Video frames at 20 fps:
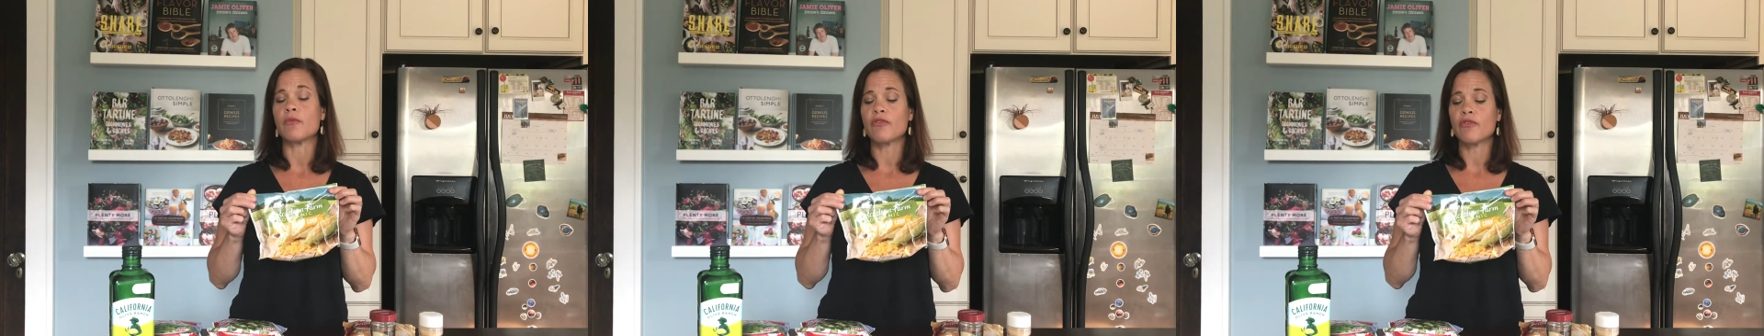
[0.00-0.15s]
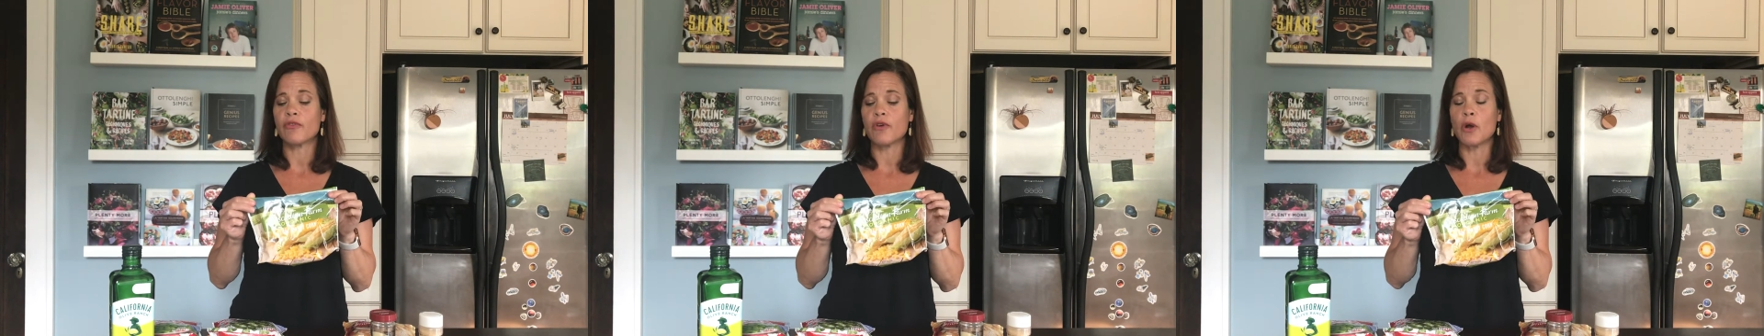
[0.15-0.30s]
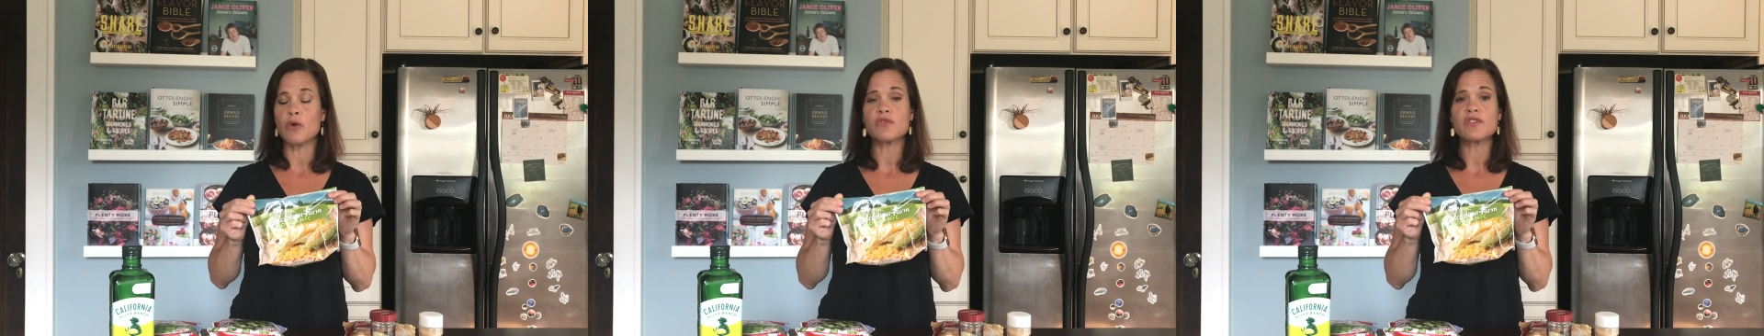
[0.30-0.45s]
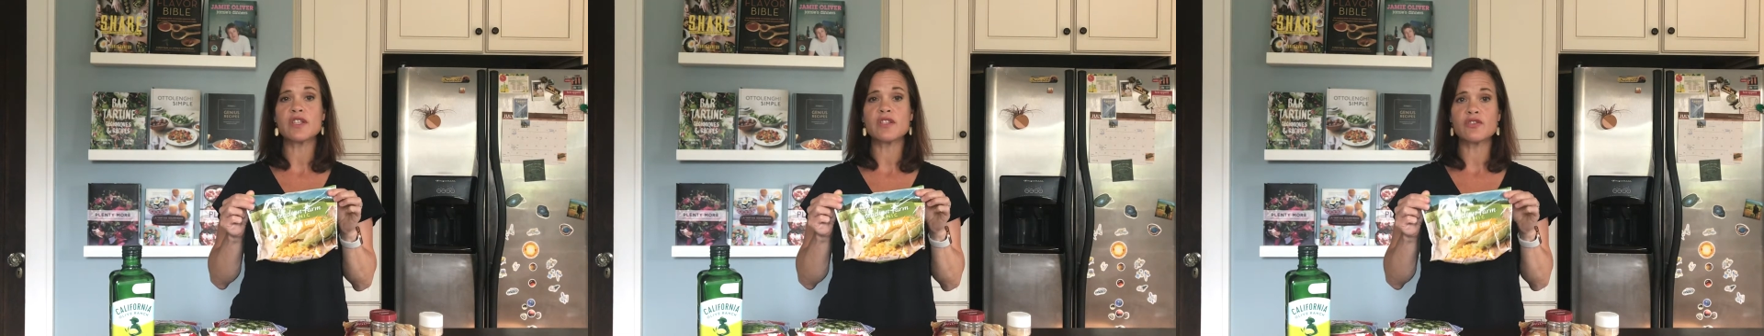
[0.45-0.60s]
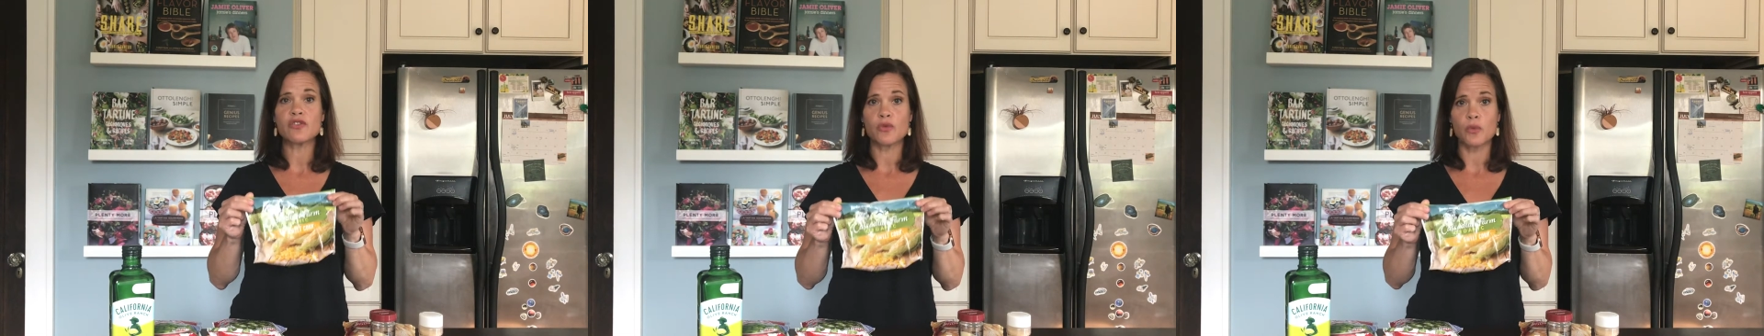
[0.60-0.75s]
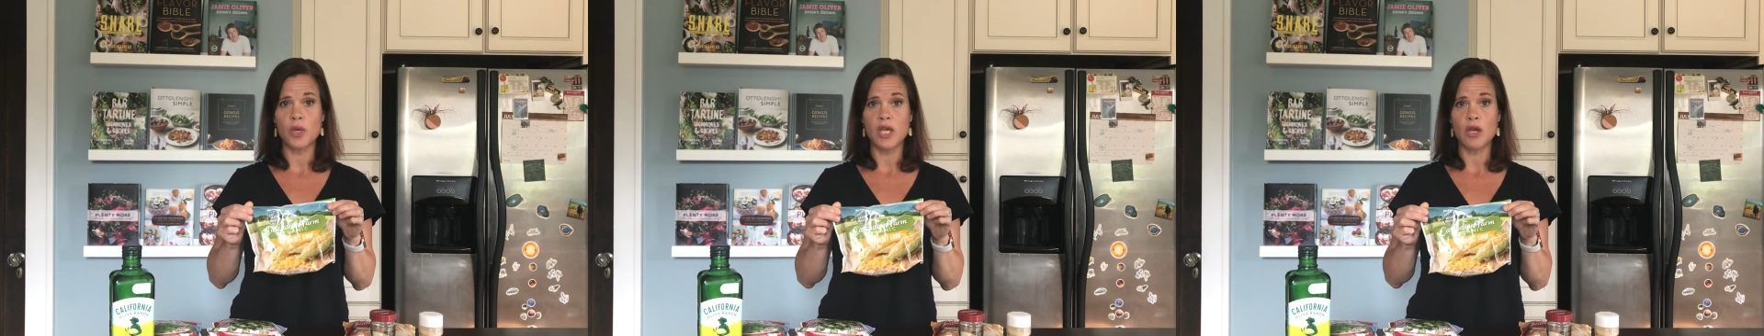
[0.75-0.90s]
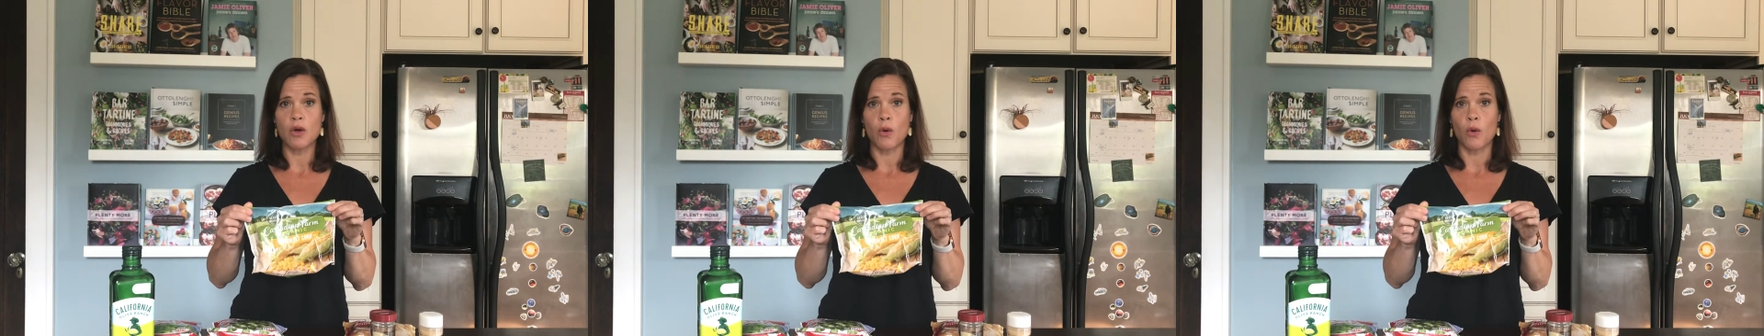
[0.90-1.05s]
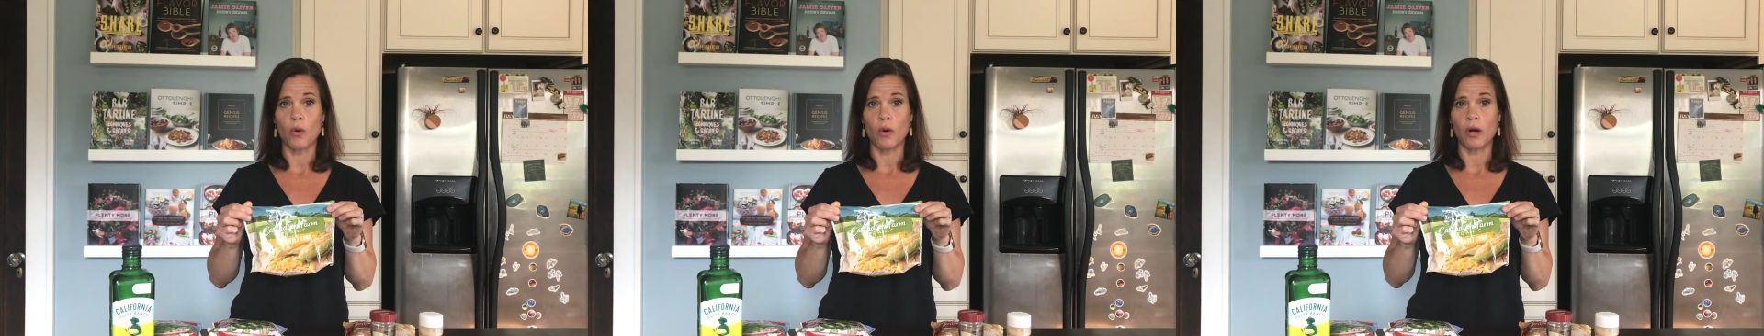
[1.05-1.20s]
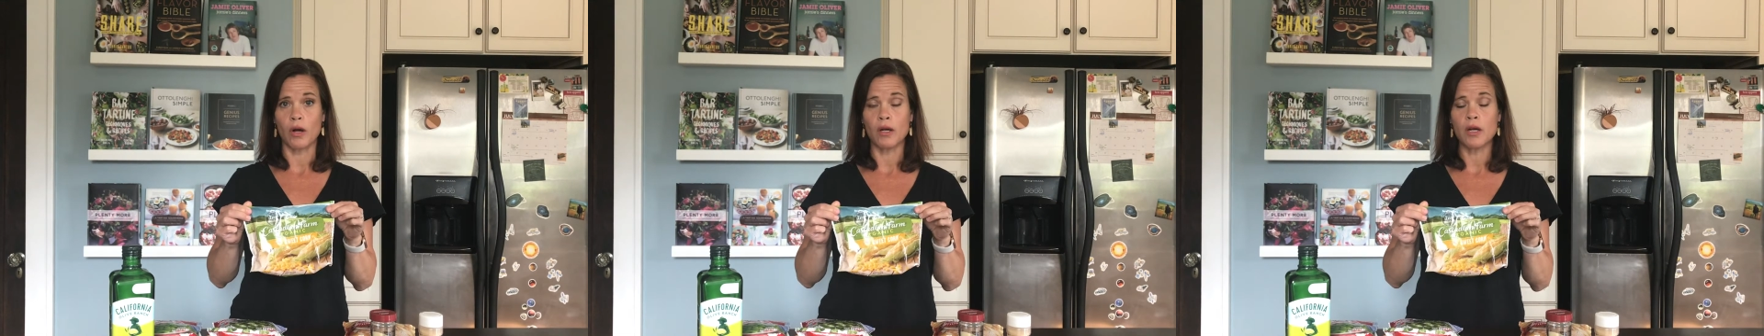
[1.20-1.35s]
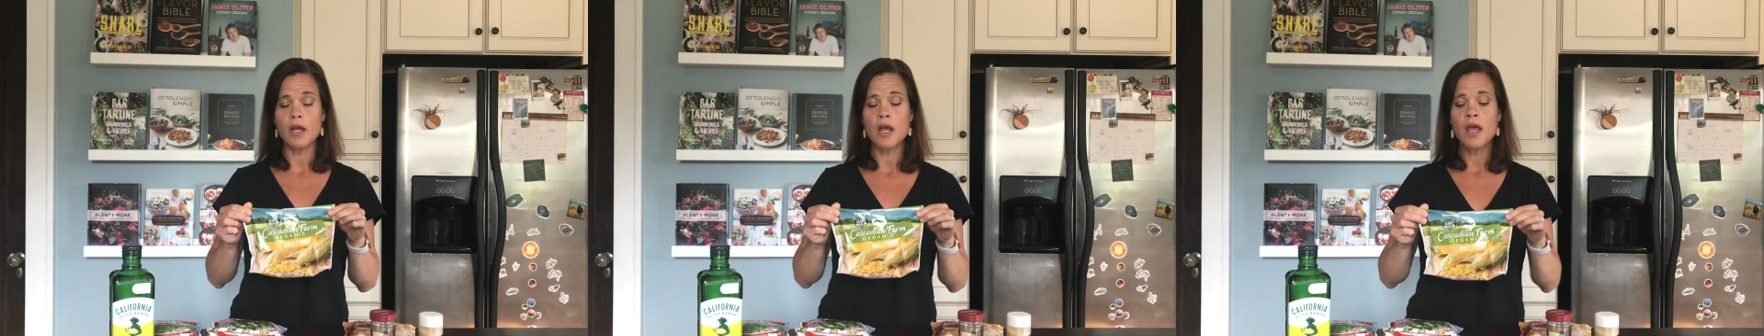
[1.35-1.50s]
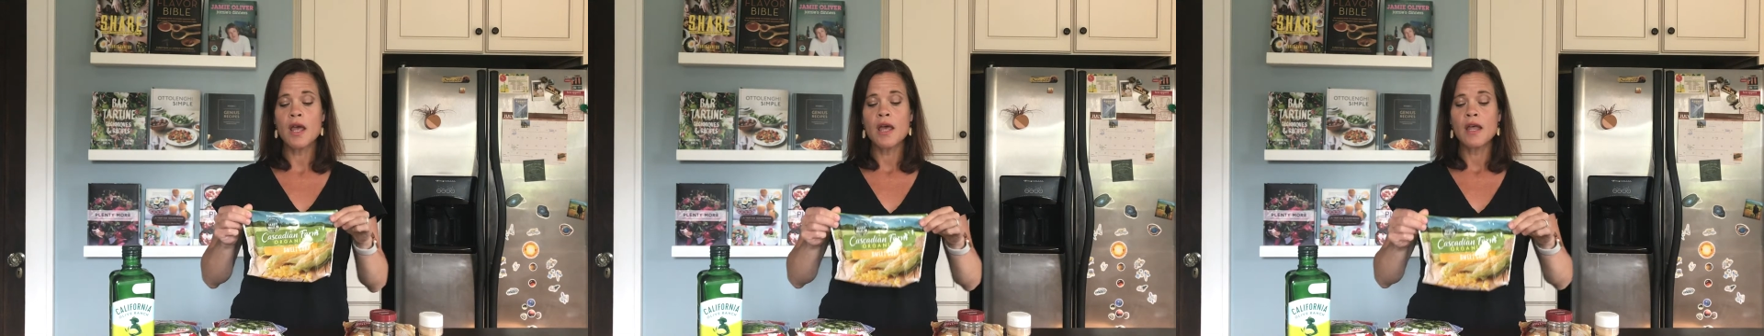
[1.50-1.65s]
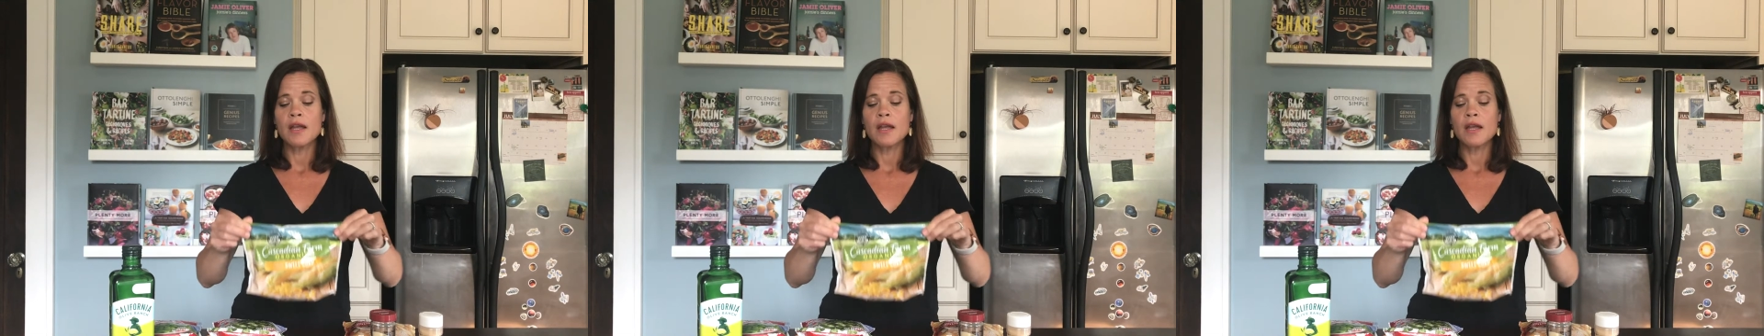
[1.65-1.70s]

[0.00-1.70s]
frozen sweet corn.